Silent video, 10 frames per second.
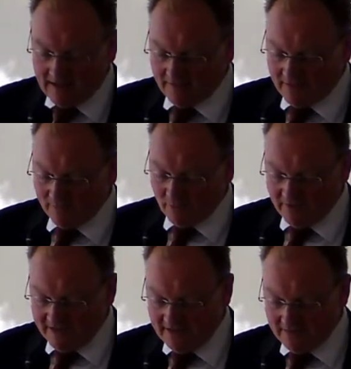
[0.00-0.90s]
uh, there
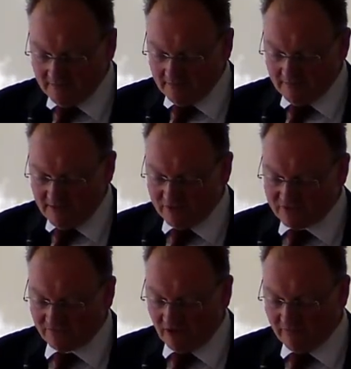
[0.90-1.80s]
will be
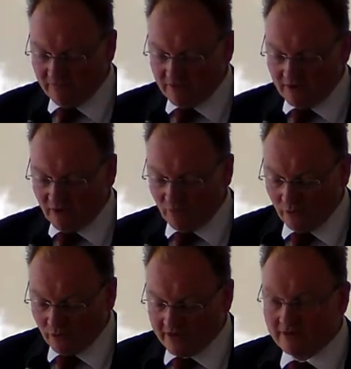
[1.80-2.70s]
members from
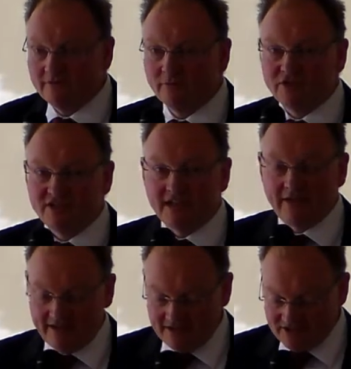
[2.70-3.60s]
Aurora, which is
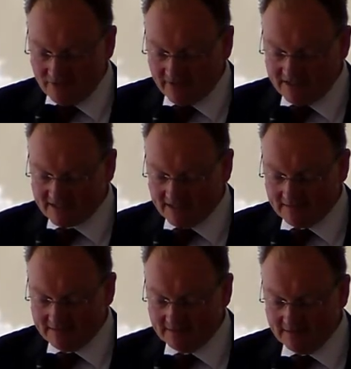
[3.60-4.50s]
our energy
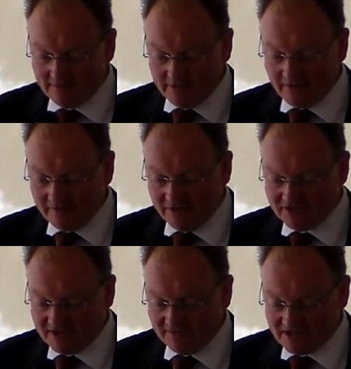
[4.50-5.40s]
retailer, the
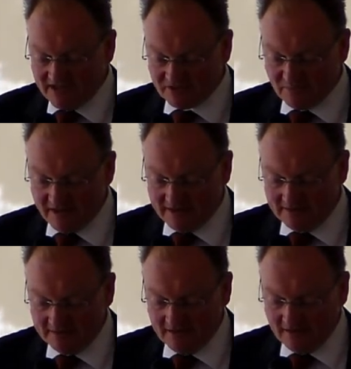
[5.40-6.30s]
University of
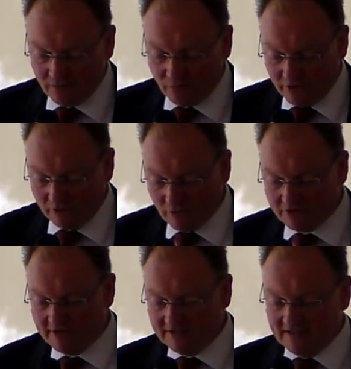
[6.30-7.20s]
Tasmania, the Royal
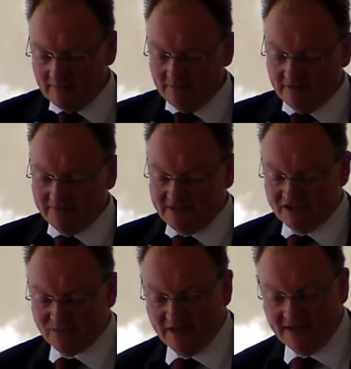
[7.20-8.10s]
Auto Club of
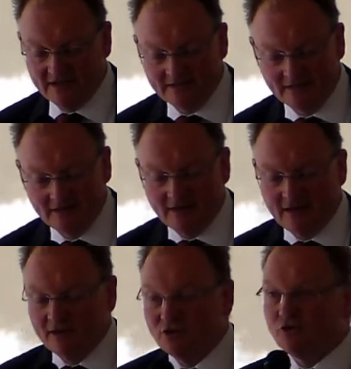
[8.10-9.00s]
Tasmania,
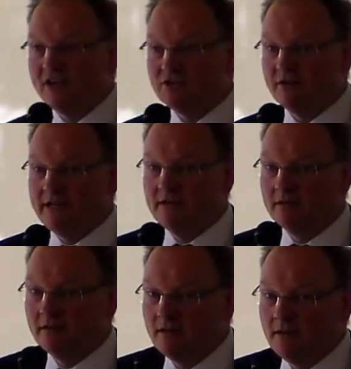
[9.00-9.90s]
Treasury.